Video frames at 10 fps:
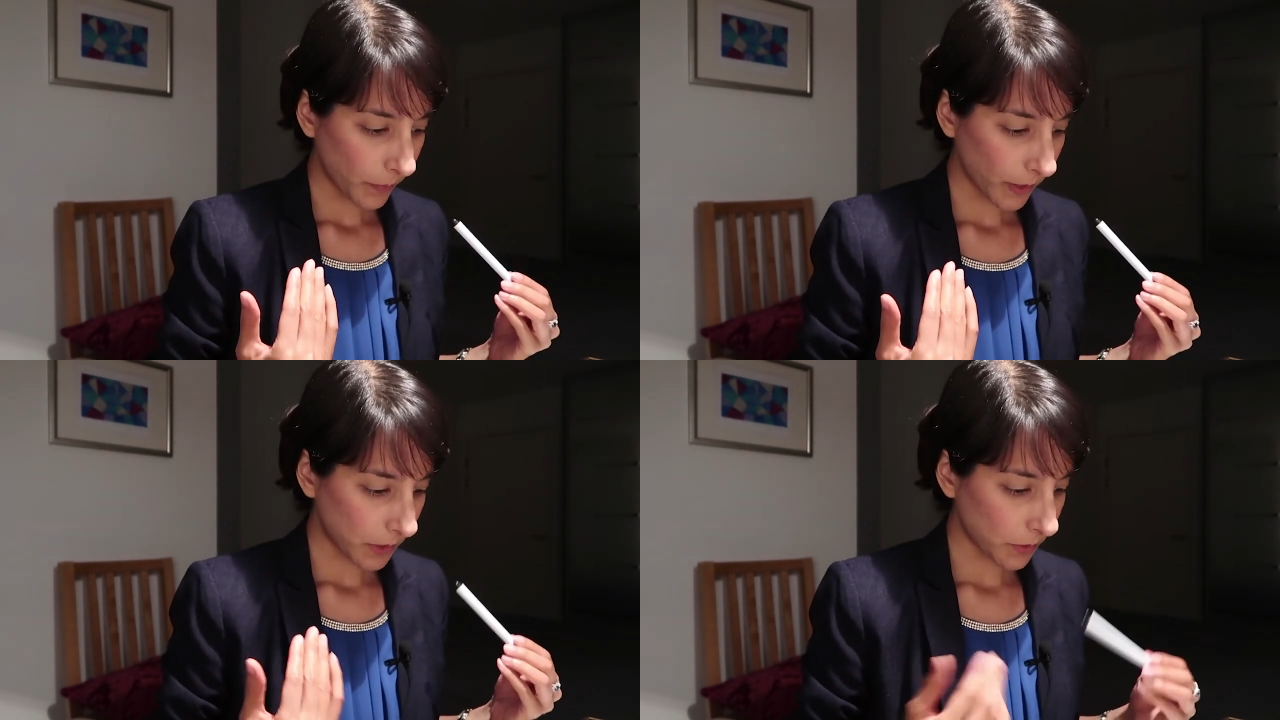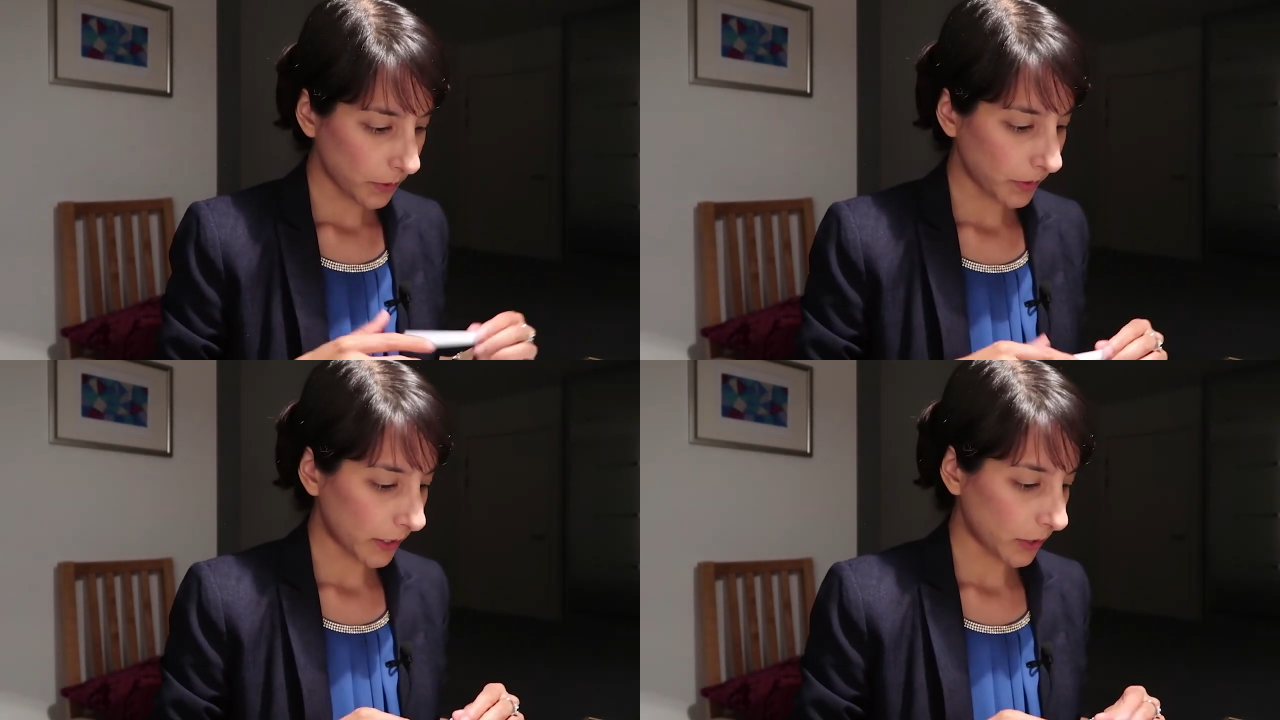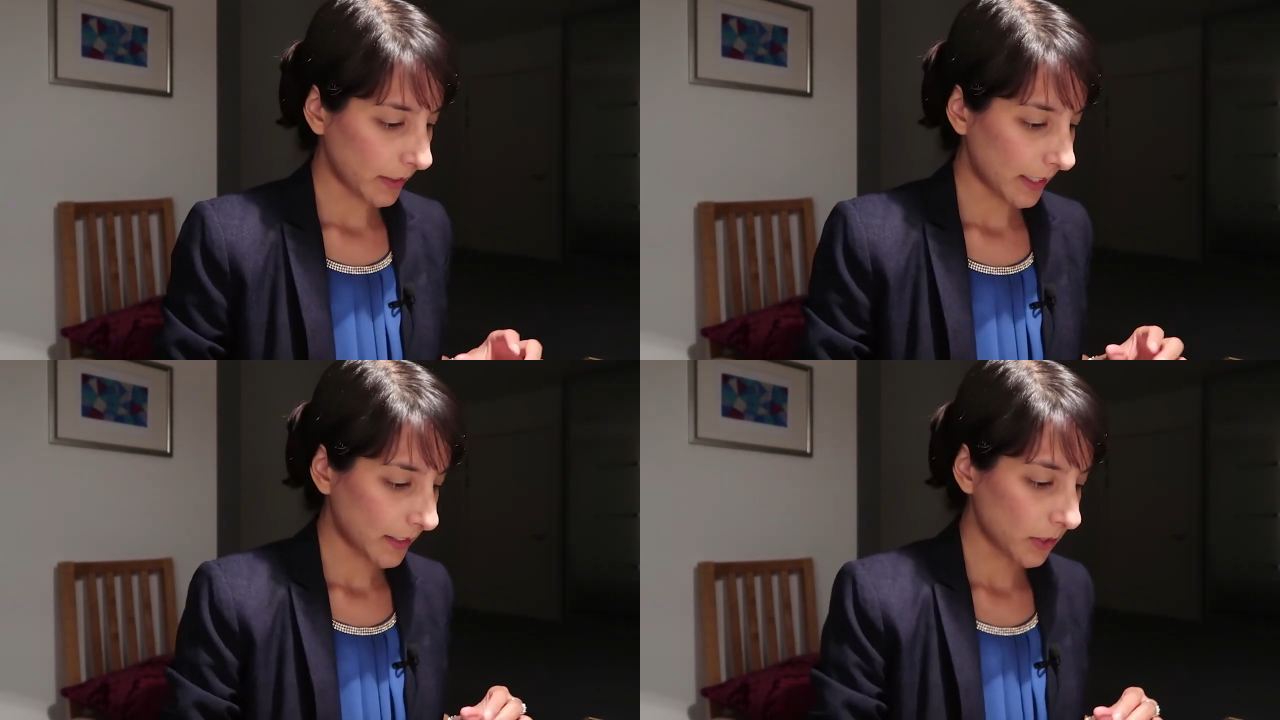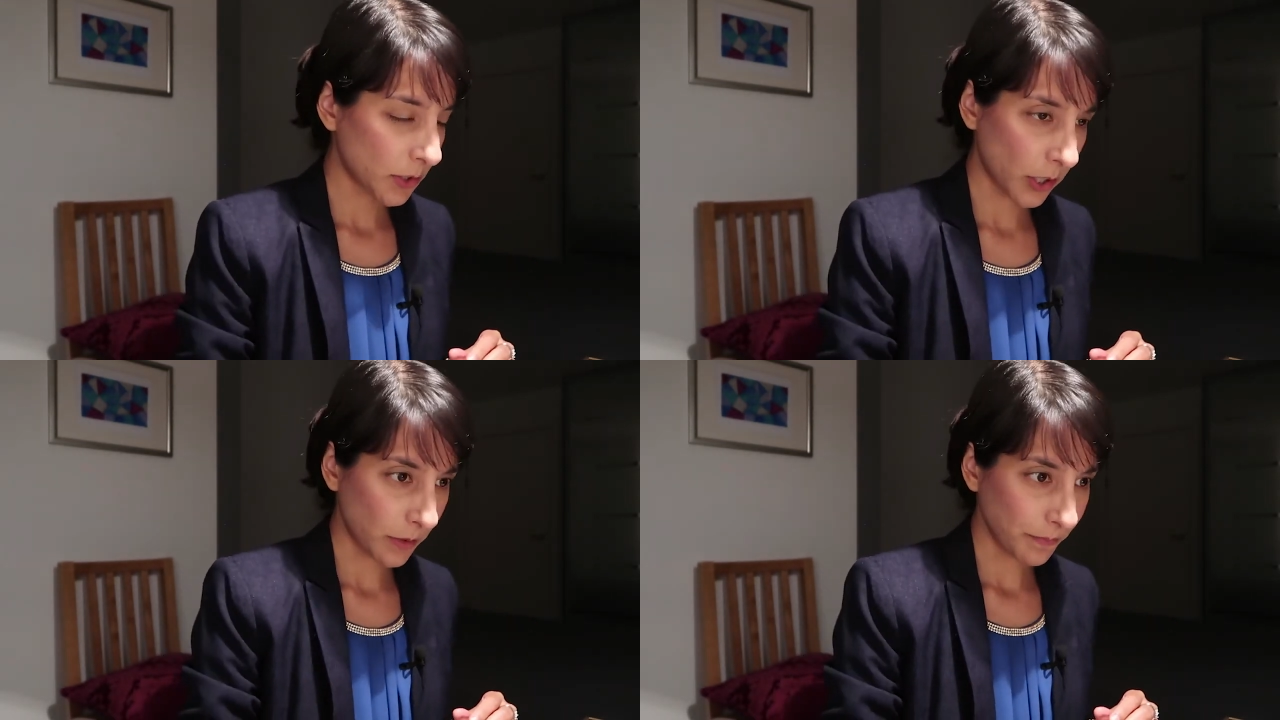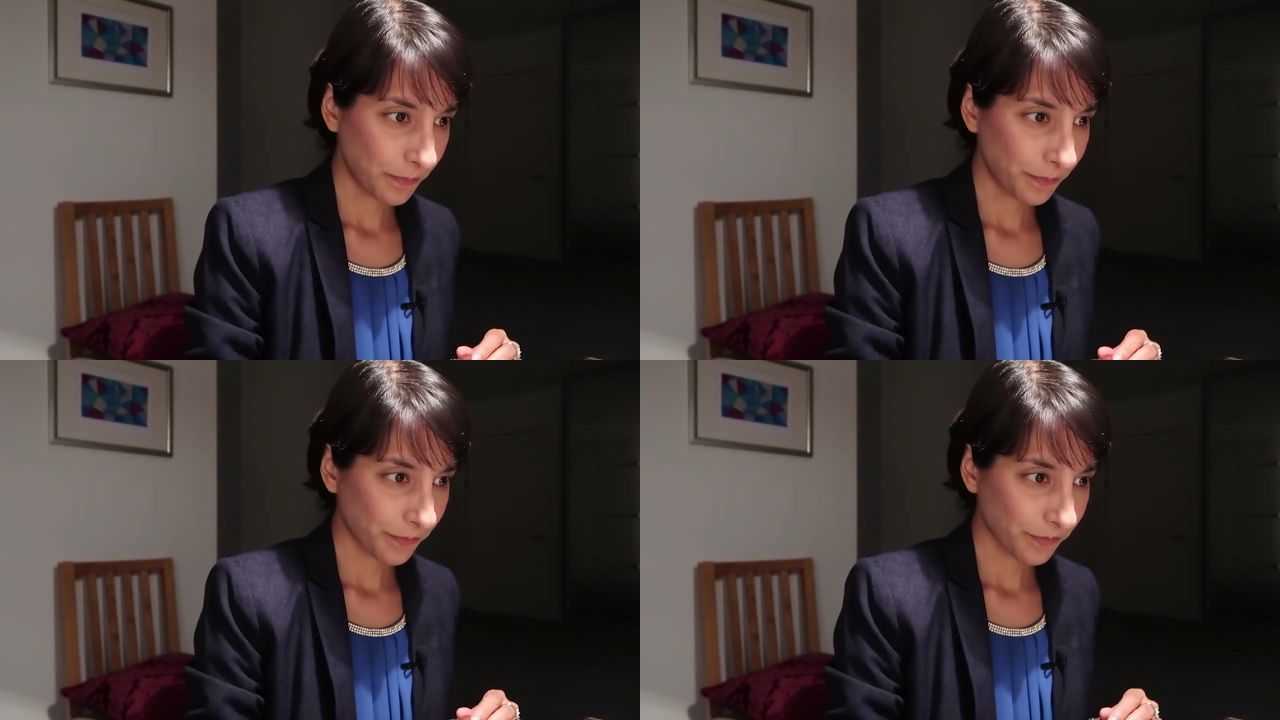I'm going to reflect on these. So,
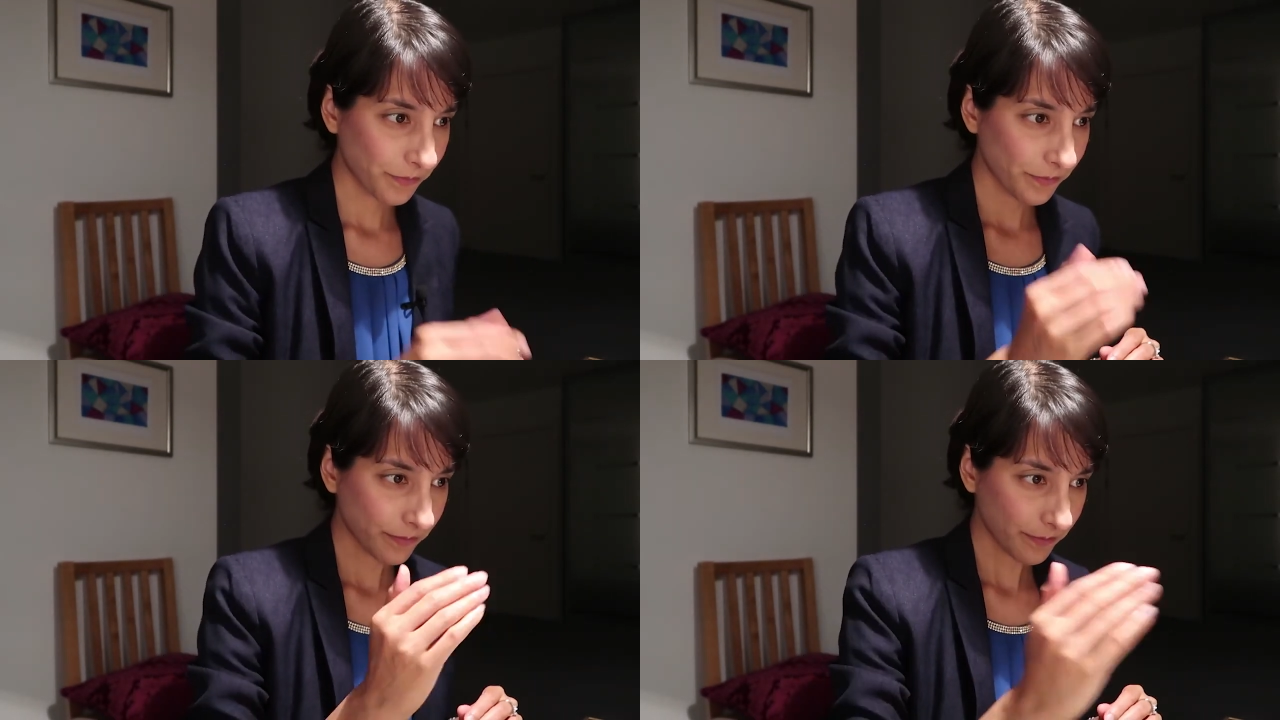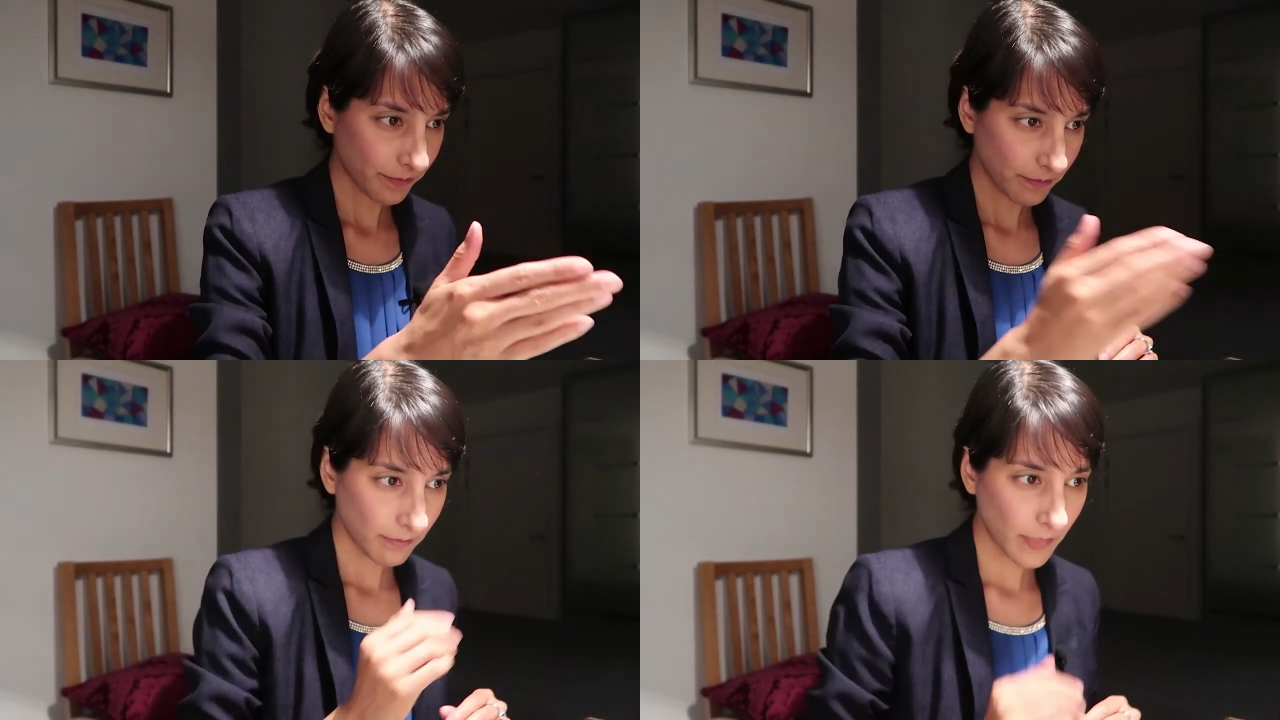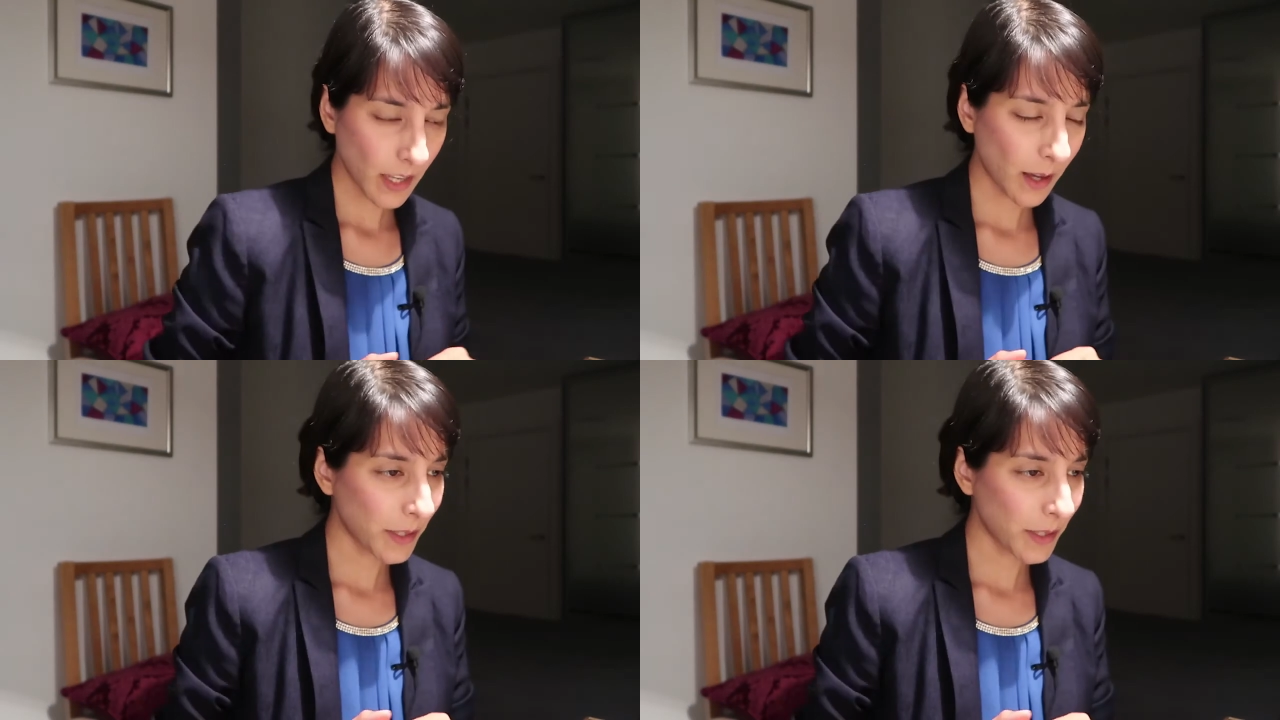how